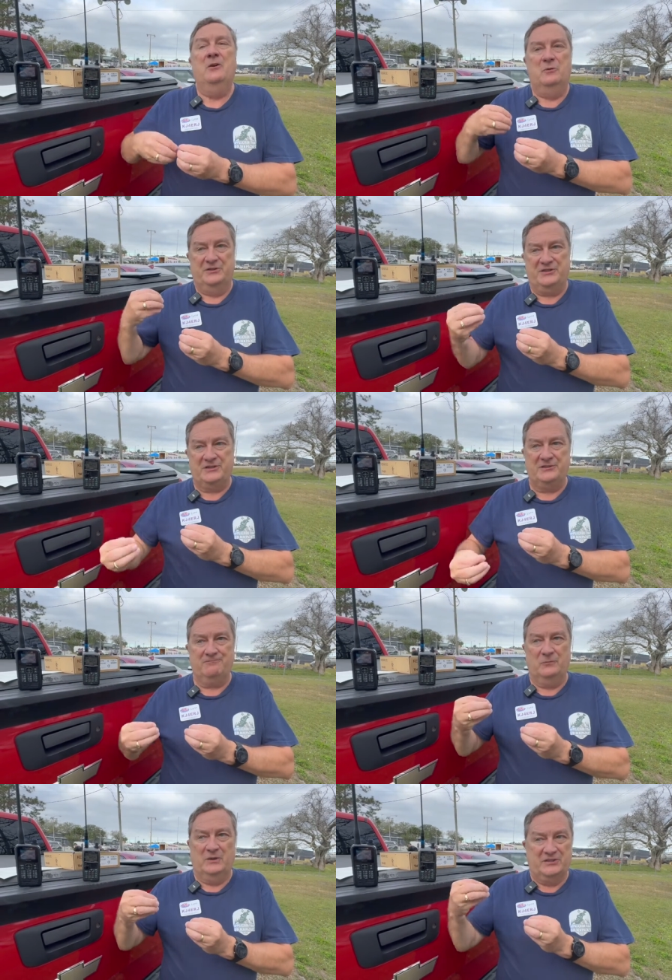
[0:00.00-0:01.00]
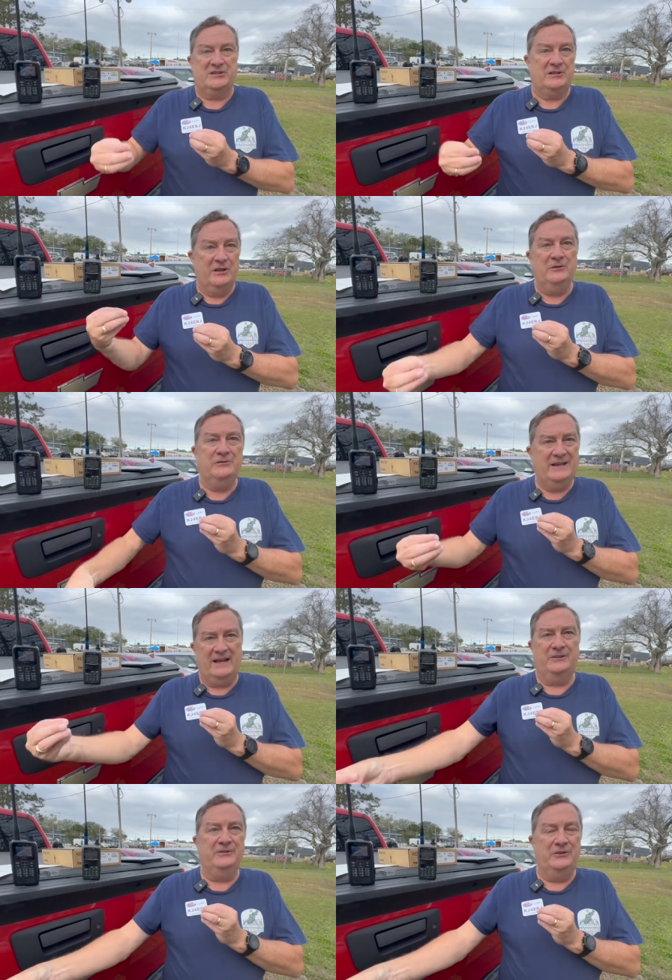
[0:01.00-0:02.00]
Will will slow
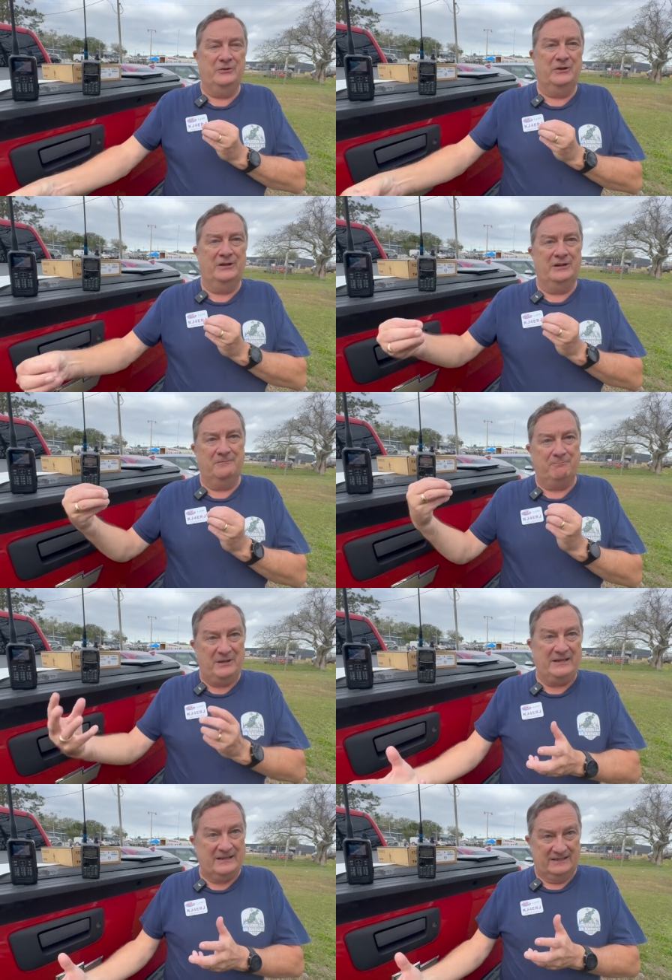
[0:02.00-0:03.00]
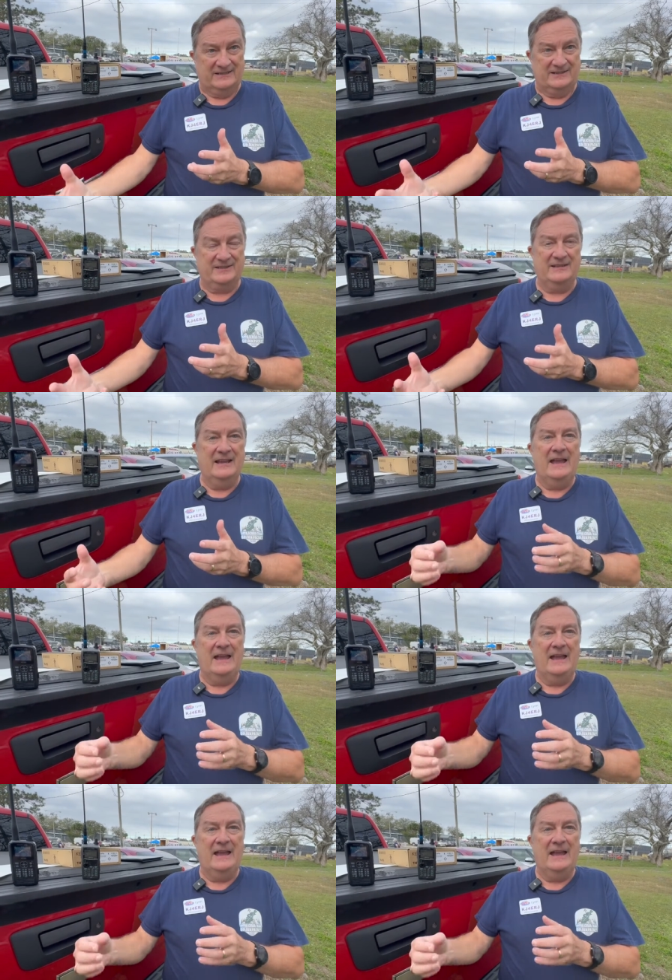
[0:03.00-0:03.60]
down your beacons